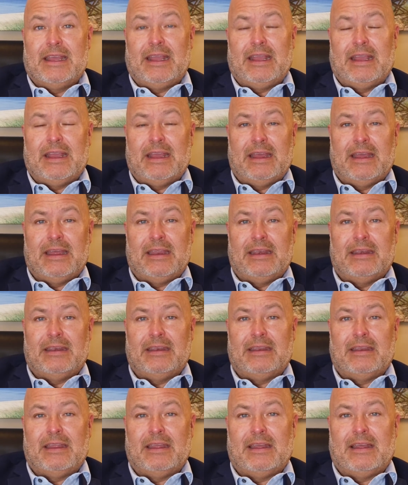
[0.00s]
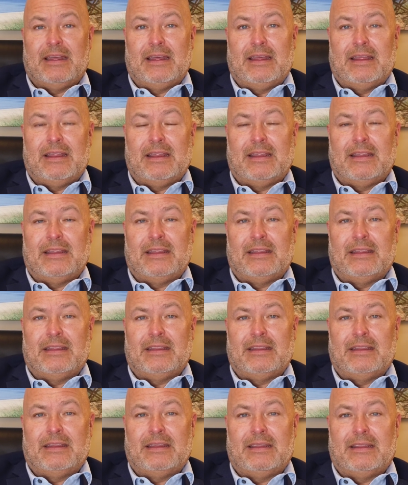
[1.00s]
and
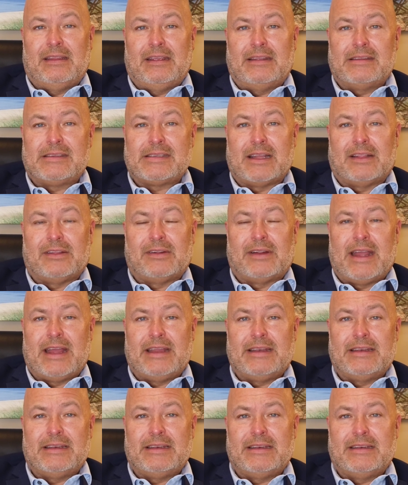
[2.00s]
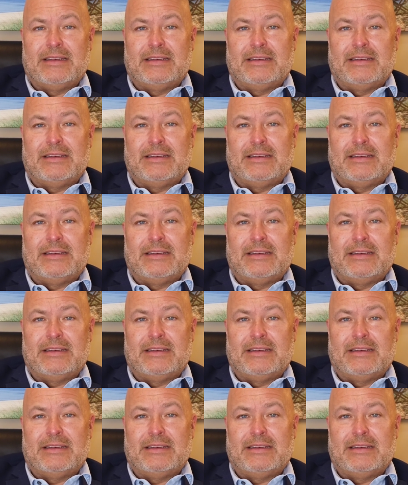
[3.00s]
the seller hadn't